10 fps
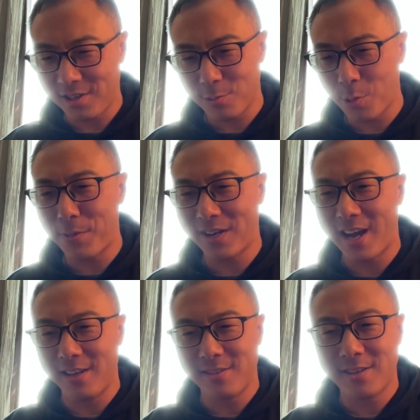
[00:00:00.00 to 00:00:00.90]
is
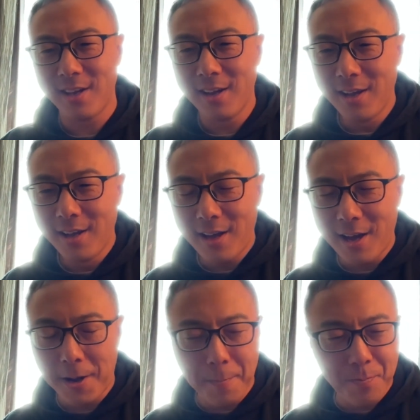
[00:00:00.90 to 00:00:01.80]
weaponized.
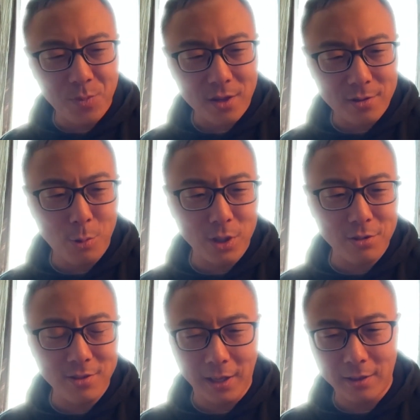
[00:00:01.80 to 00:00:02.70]
So what do
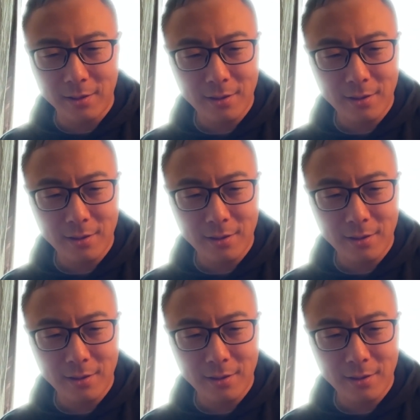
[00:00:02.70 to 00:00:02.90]
you think?